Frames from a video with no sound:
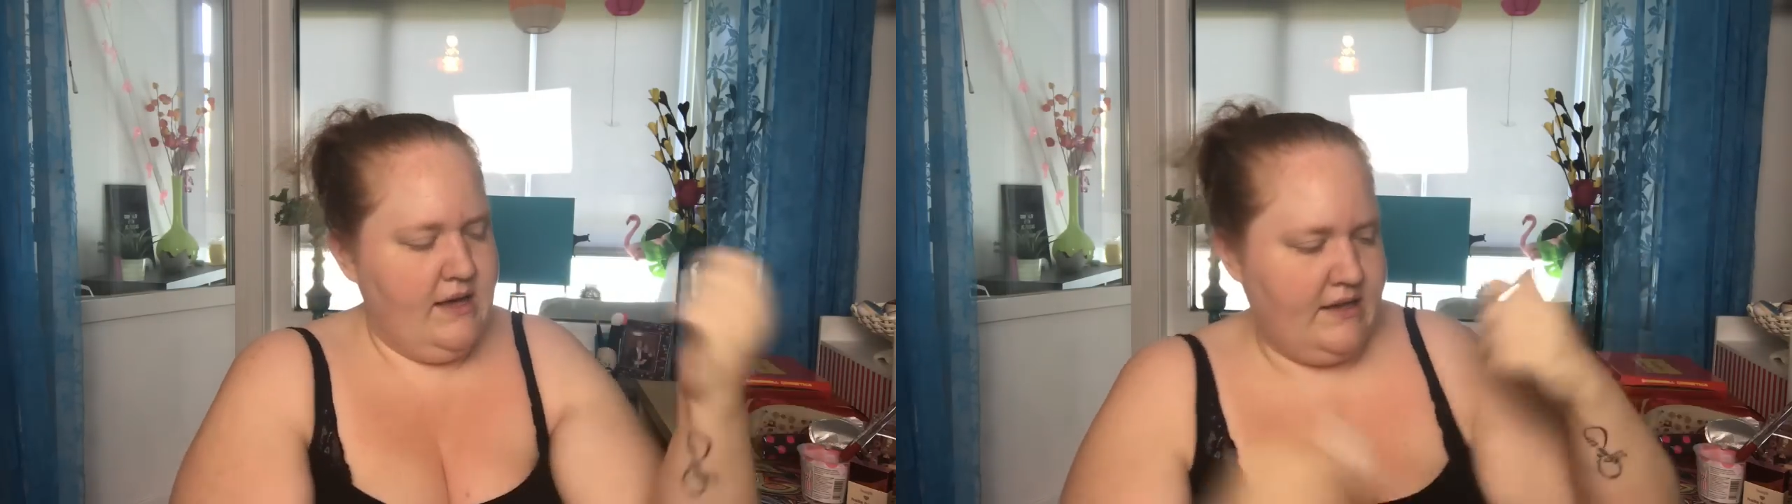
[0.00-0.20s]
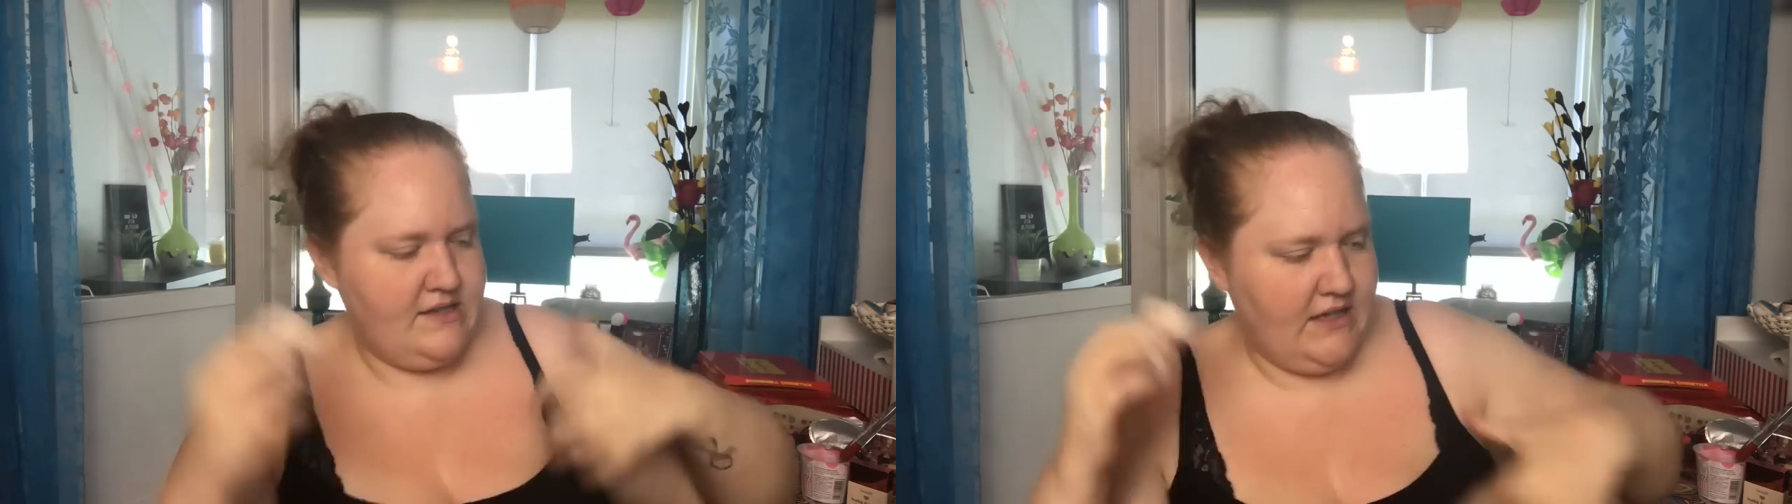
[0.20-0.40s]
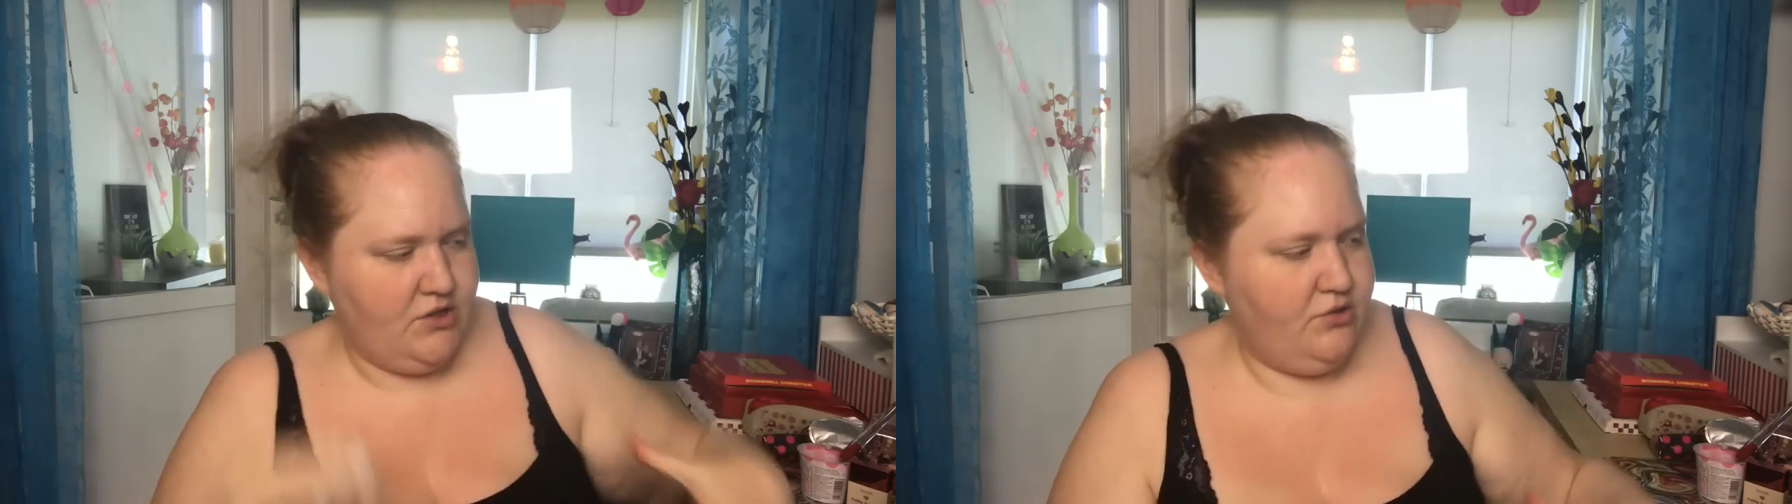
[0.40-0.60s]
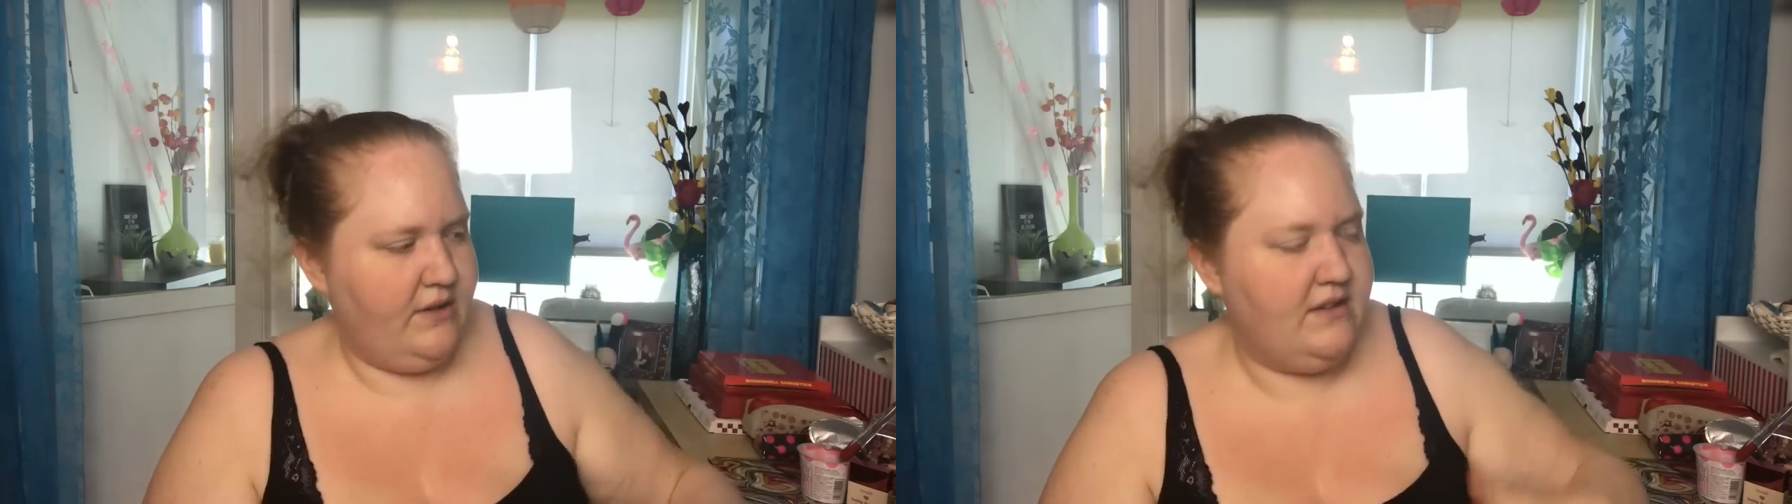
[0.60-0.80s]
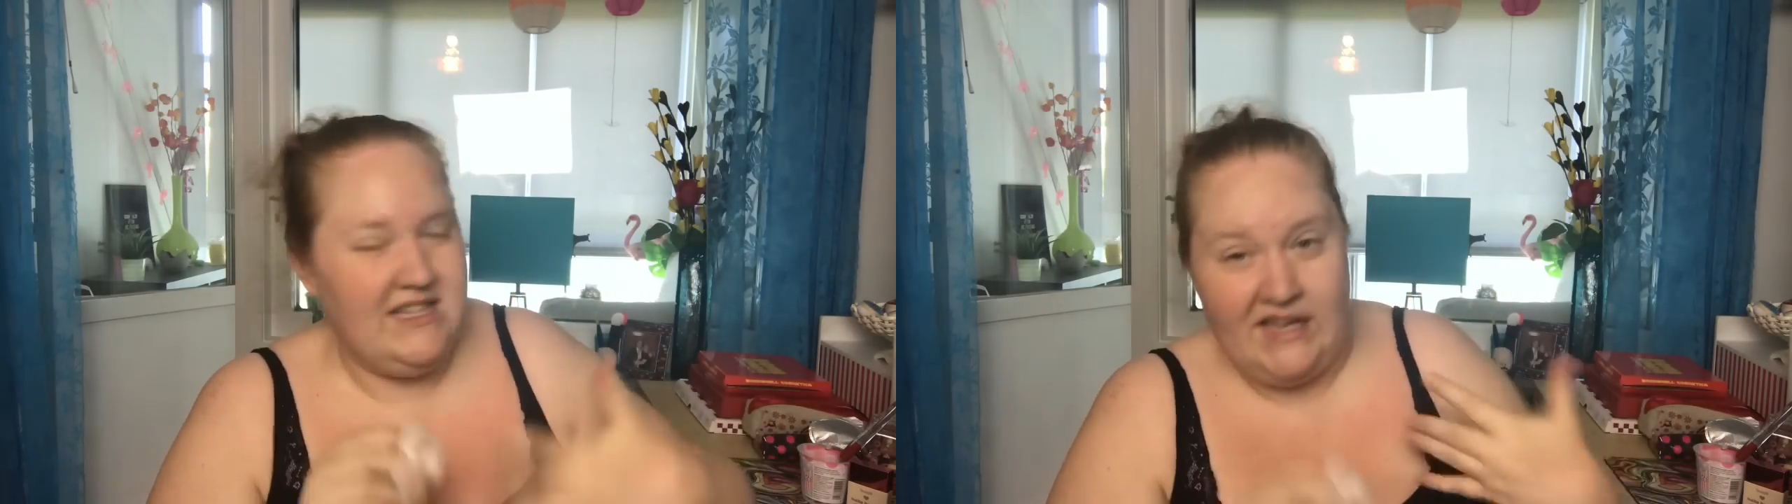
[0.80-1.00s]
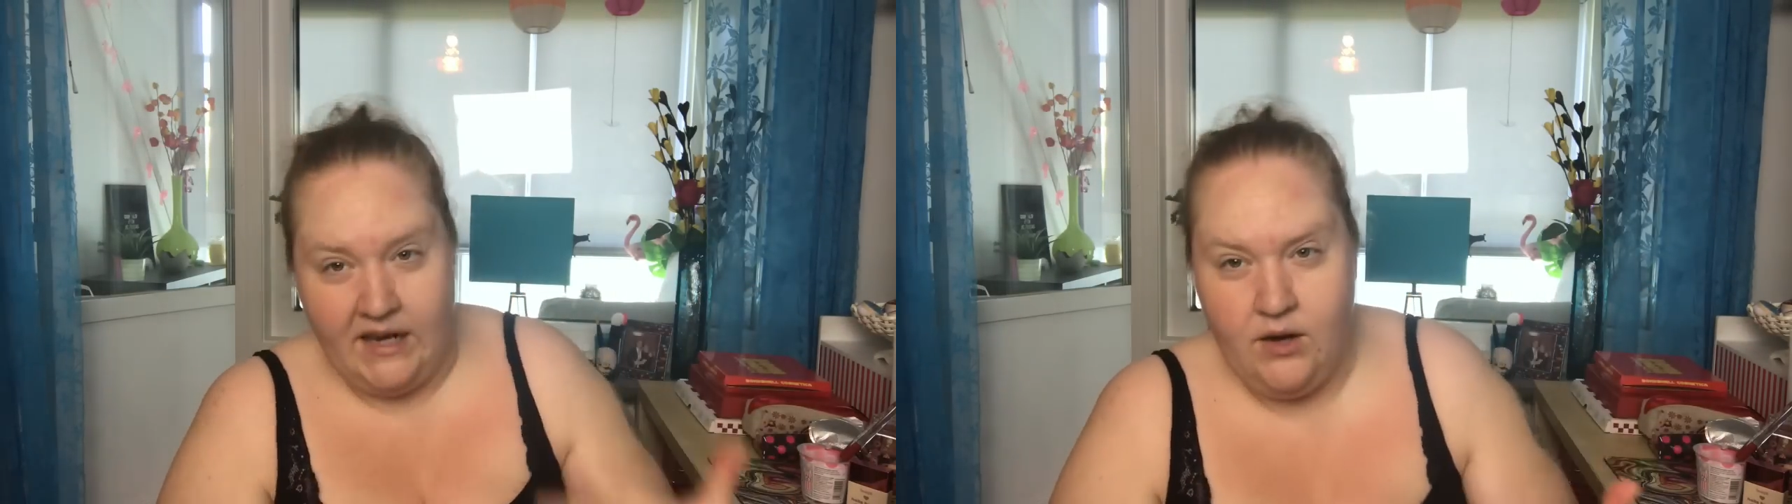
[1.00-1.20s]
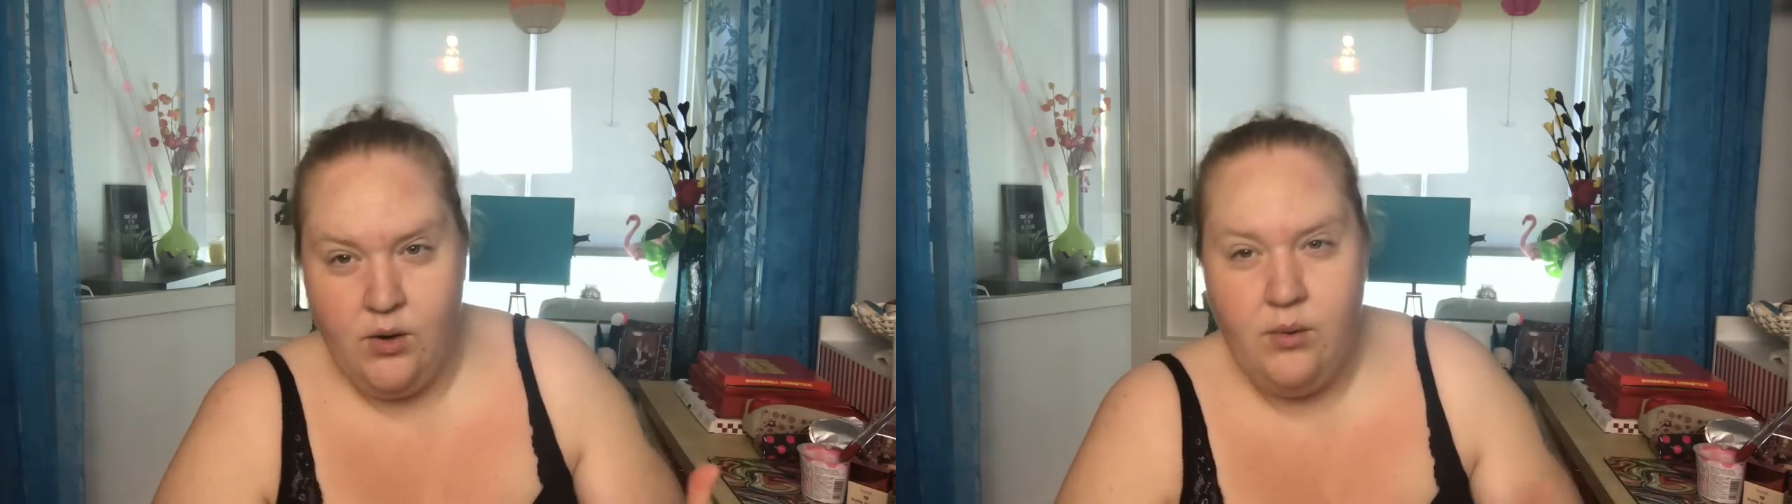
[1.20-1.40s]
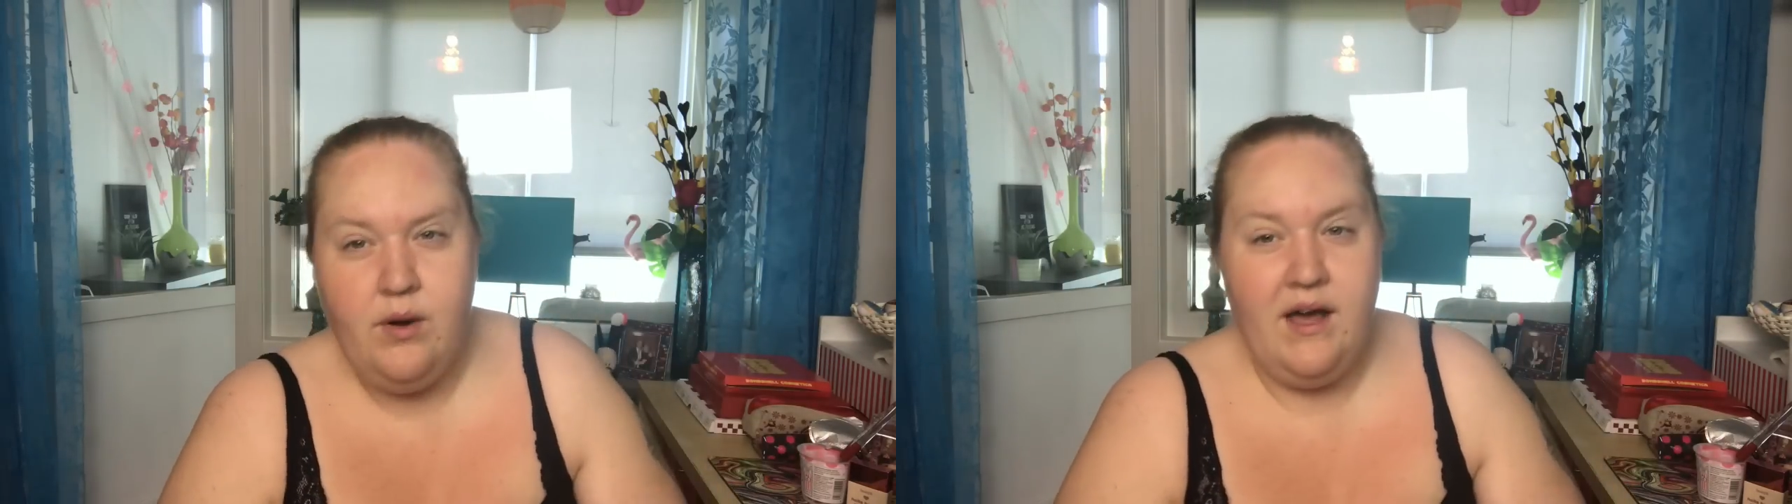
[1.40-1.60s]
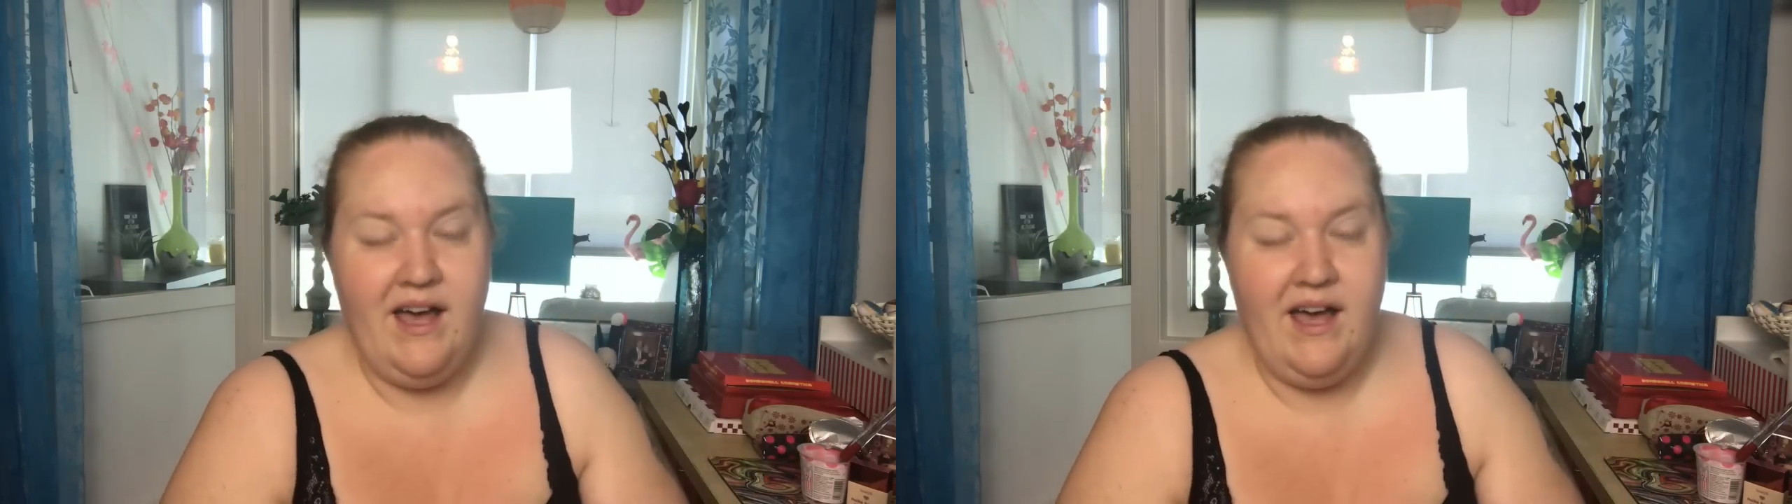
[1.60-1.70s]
accentuate the yellow